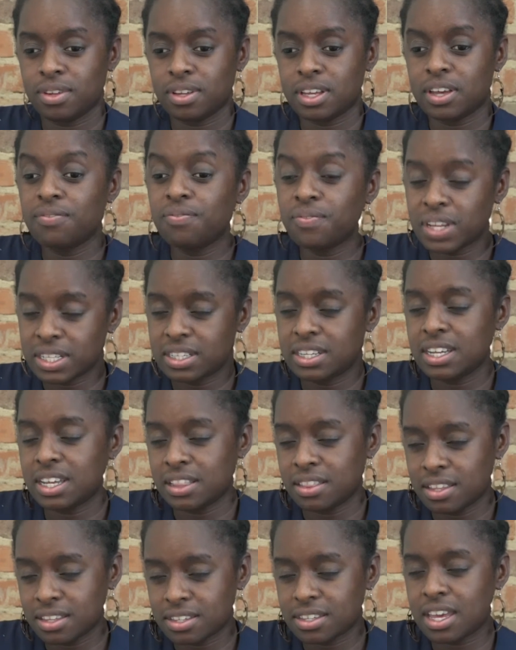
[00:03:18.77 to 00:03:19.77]
convicted
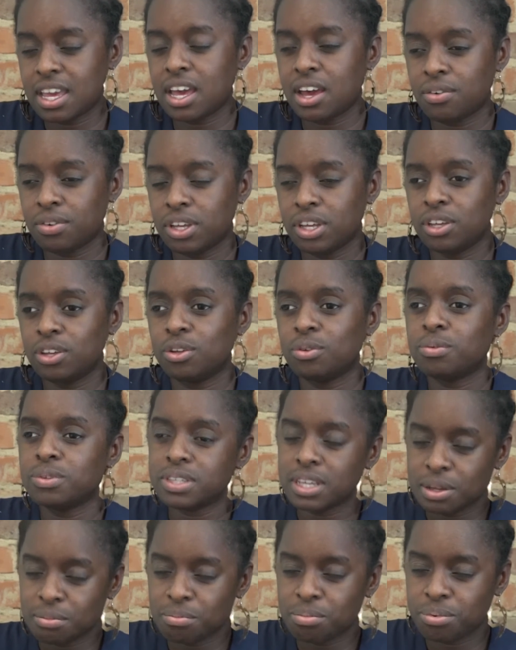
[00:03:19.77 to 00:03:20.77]
in this county who was in